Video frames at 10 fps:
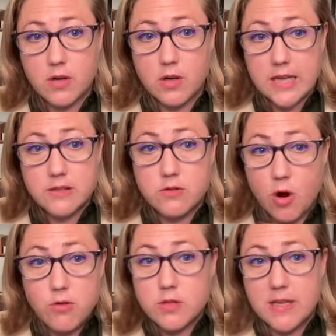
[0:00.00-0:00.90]

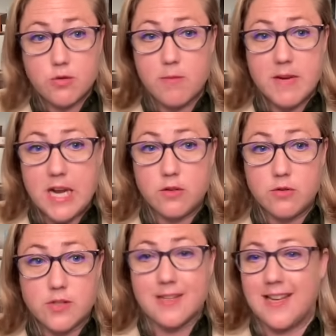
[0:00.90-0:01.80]
knows about Stormy
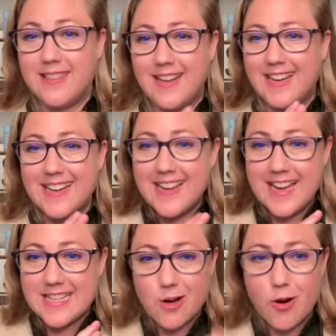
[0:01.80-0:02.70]
Daniels and
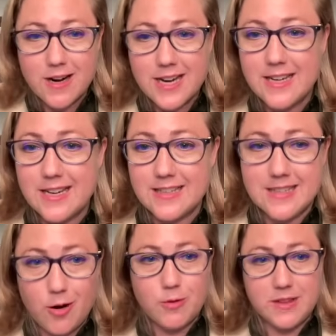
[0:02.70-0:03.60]
has already
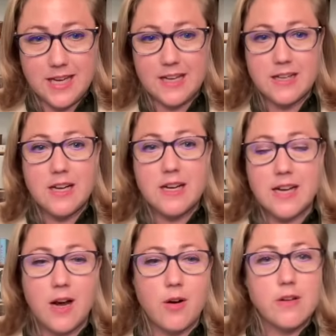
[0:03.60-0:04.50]
dealt with that.
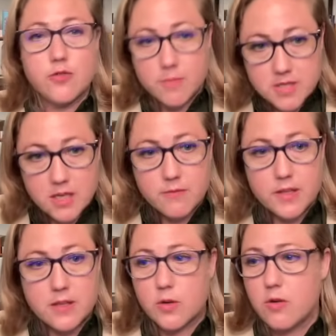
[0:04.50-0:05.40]
Now, if Trump's
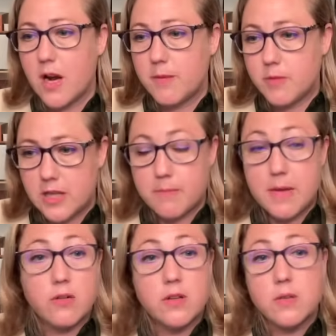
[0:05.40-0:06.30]
convicted of a crime, could that
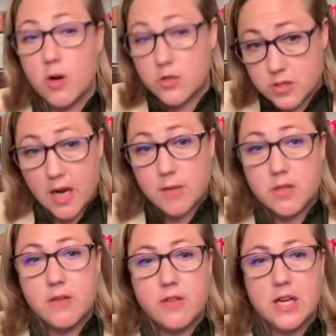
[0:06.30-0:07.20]
matter on the margins? I
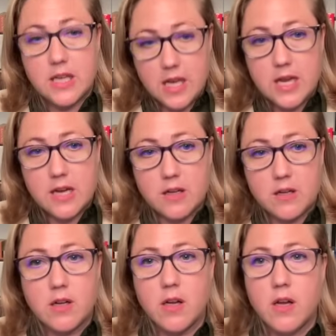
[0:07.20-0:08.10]
believe that it
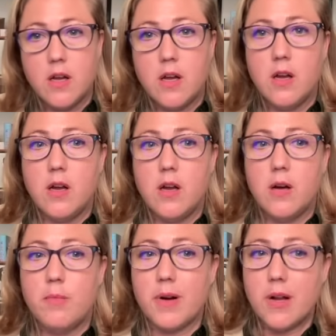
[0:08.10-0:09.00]
can,
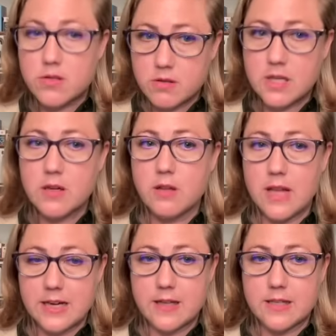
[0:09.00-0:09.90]
but I also think a
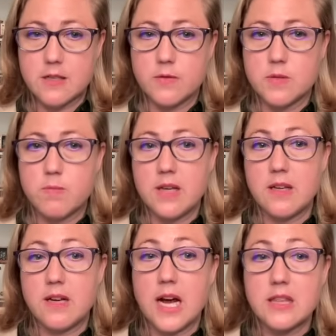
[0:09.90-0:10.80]
lot of that stuff is baked
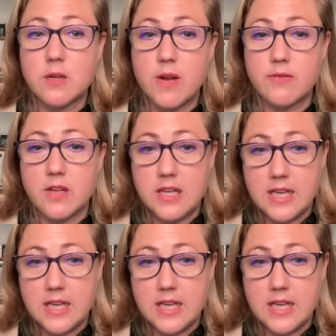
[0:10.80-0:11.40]
in. I think we have to